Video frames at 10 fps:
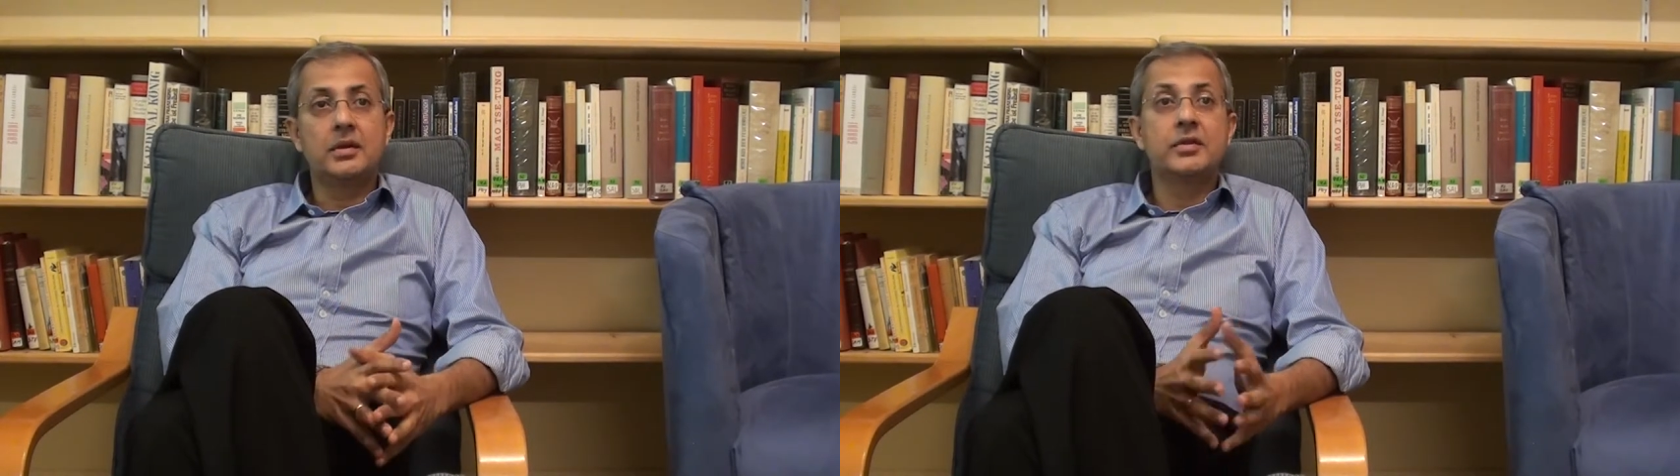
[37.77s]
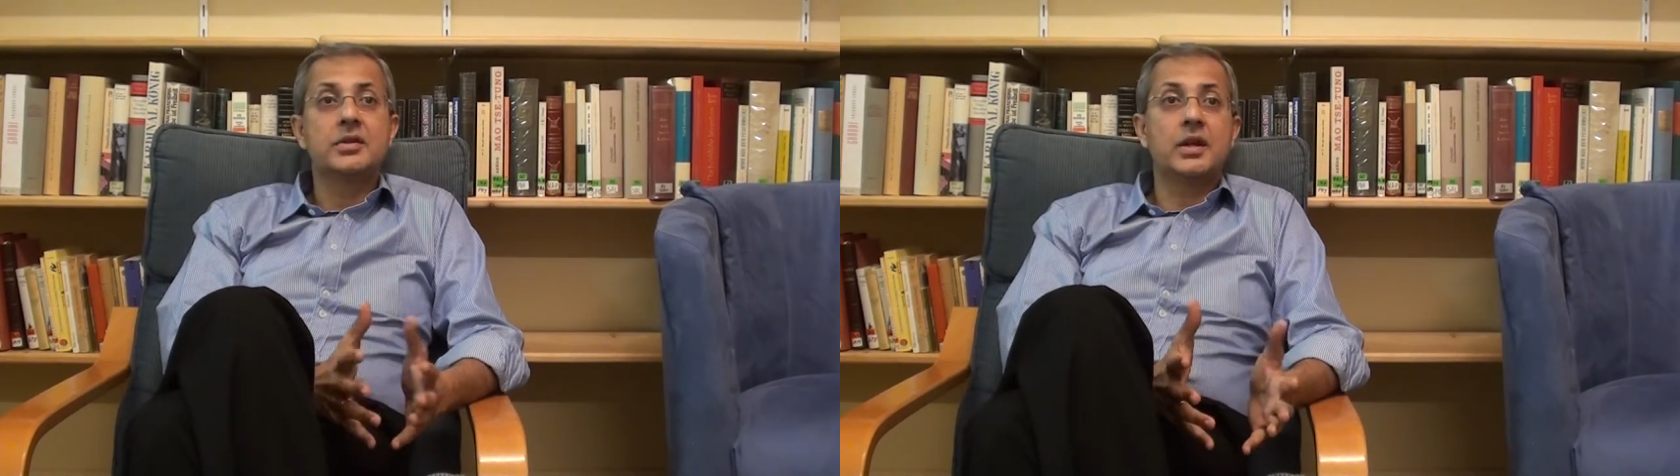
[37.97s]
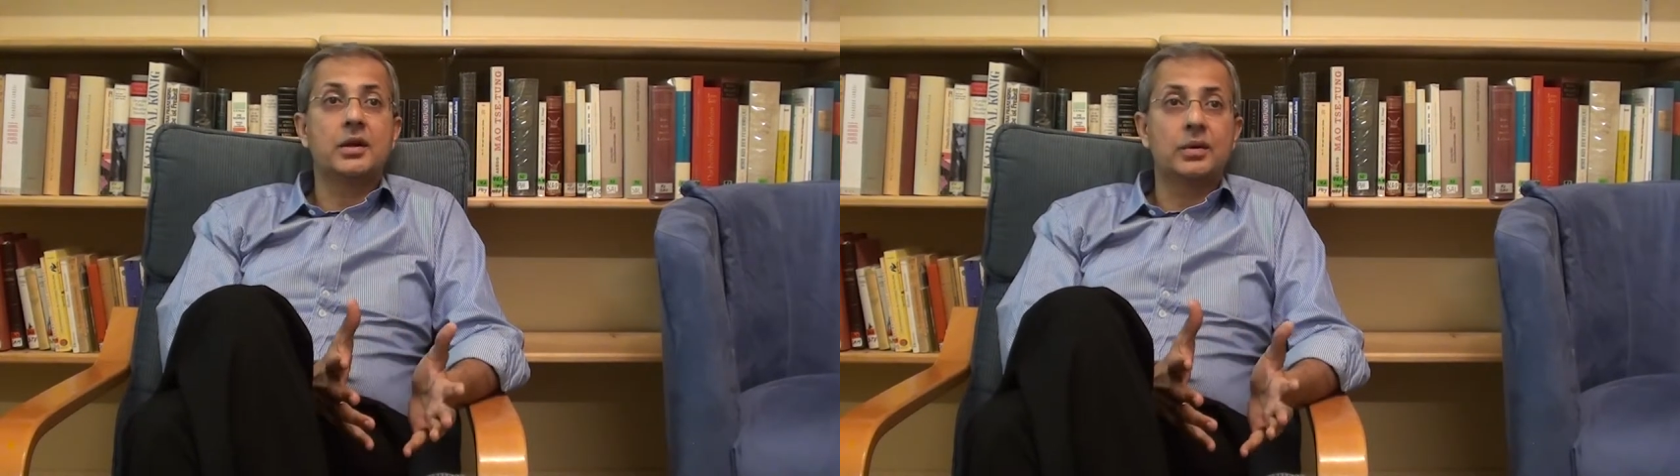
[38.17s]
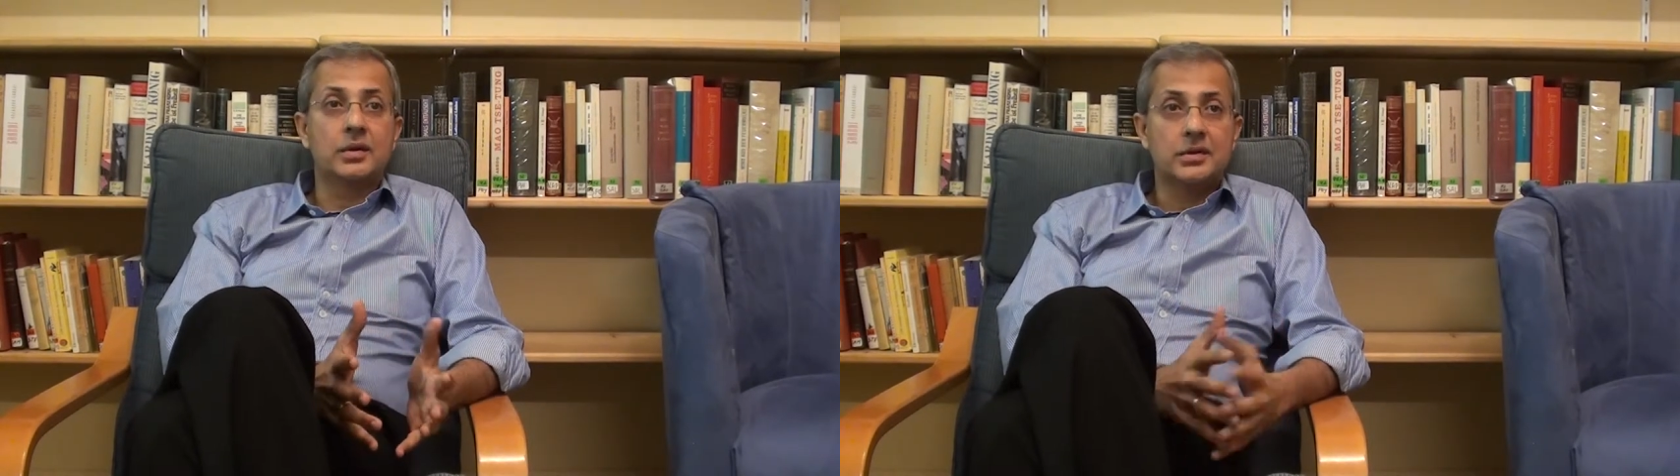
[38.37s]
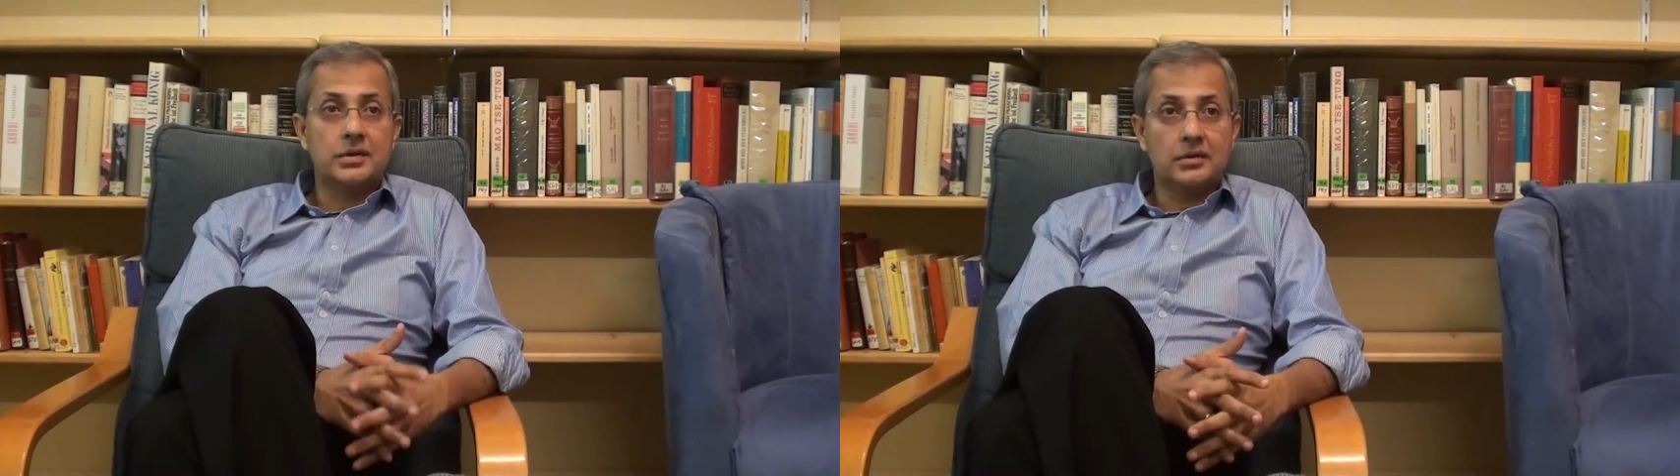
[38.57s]
different
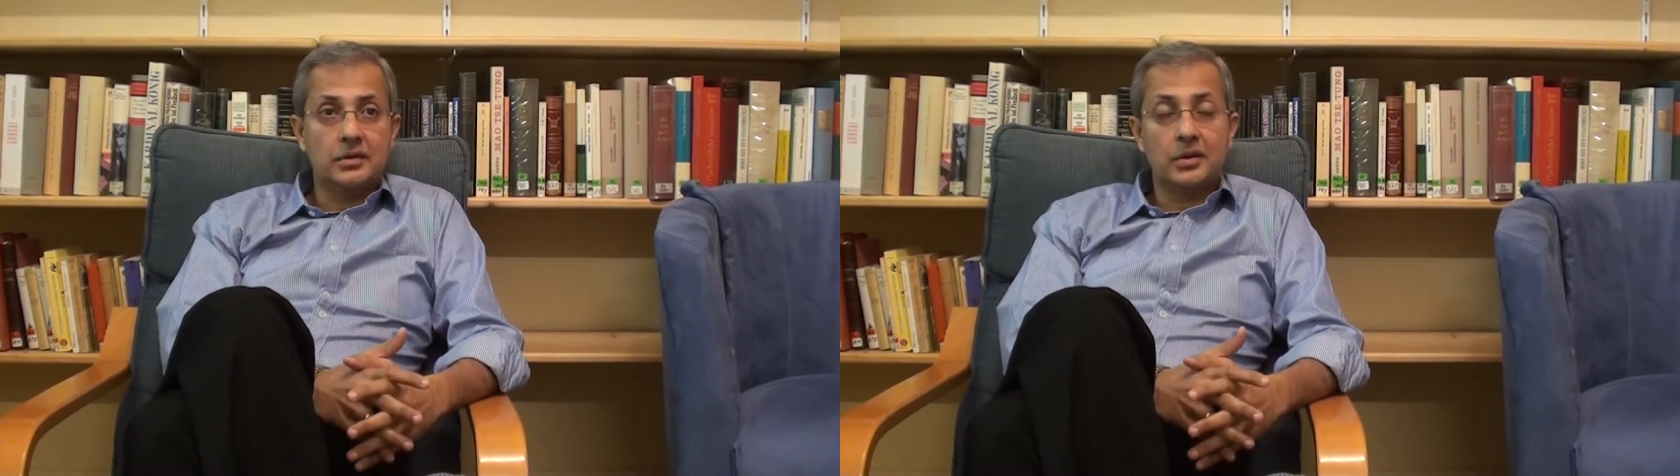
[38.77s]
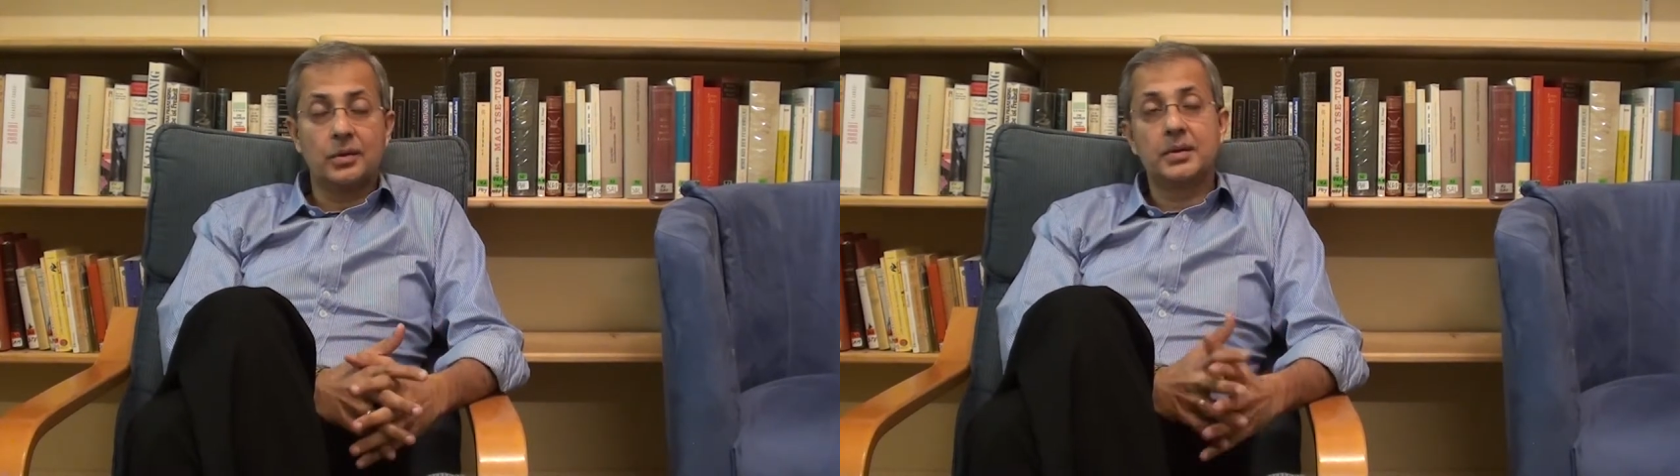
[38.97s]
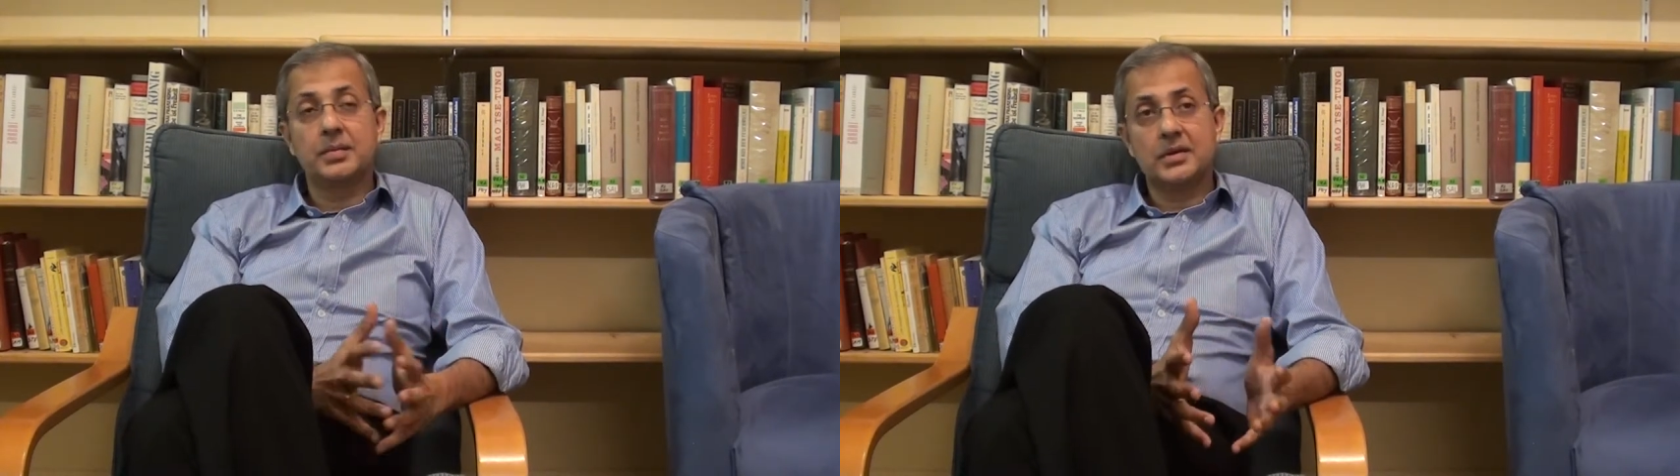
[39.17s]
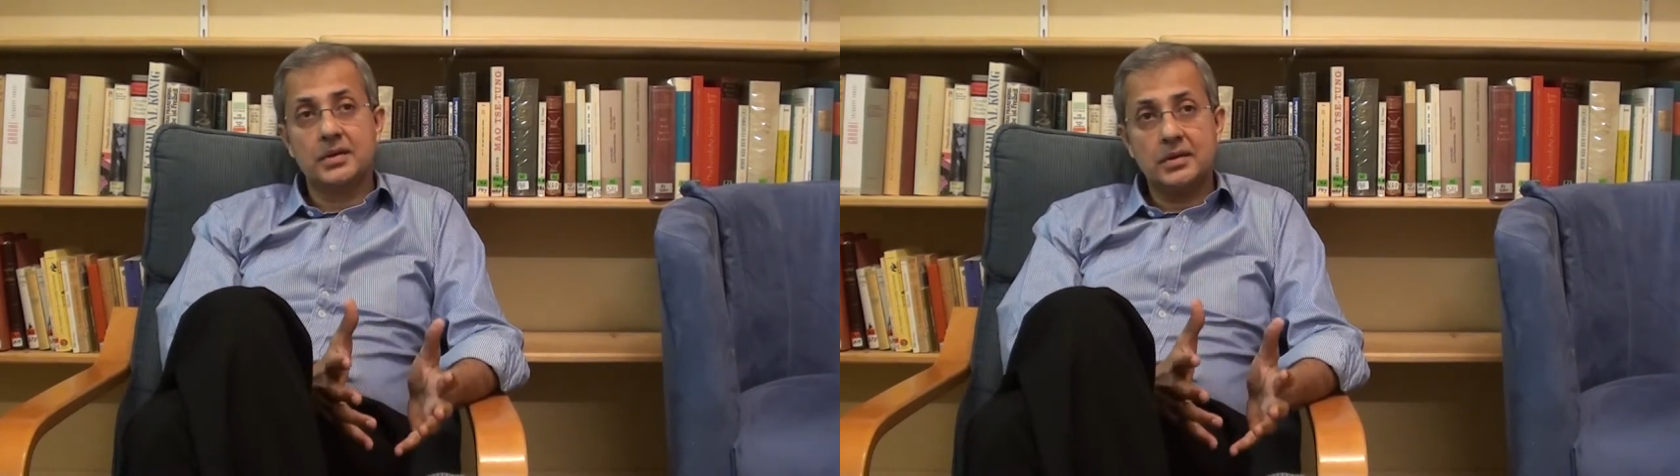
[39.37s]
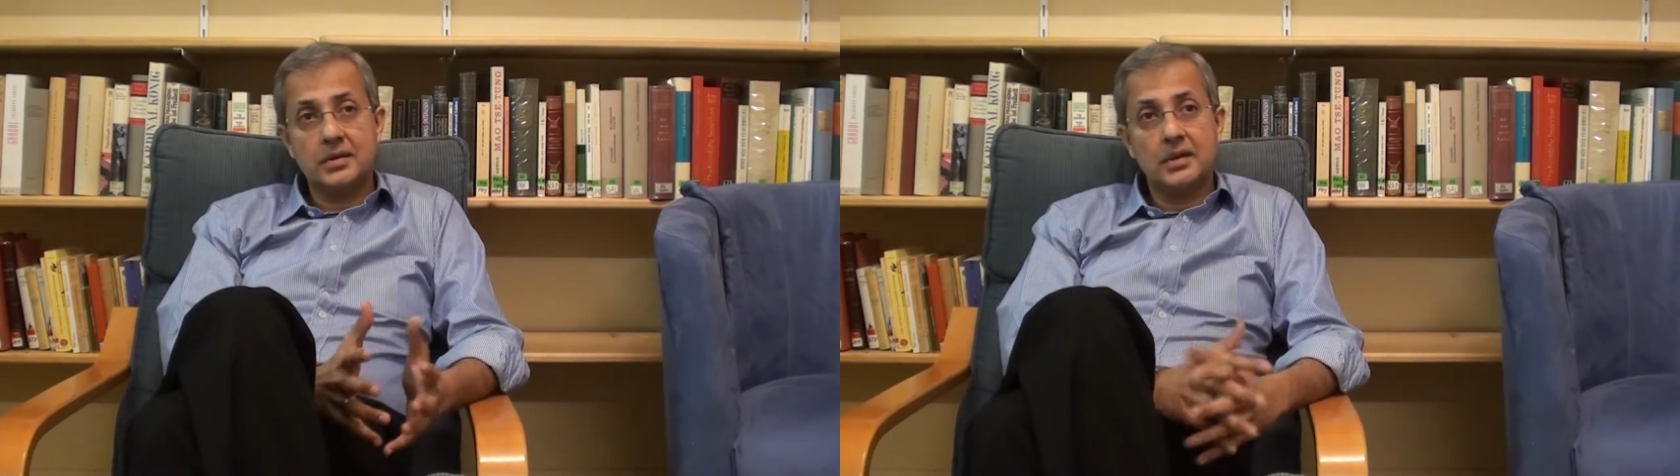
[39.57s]
stakeholders, not only
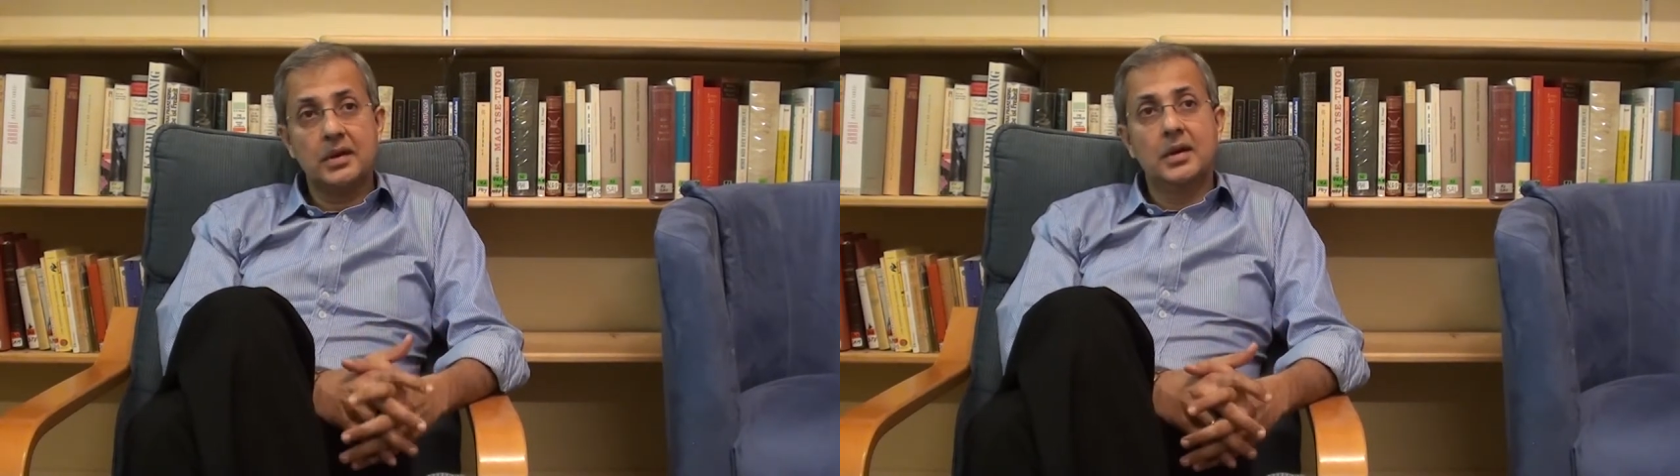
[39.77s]
business,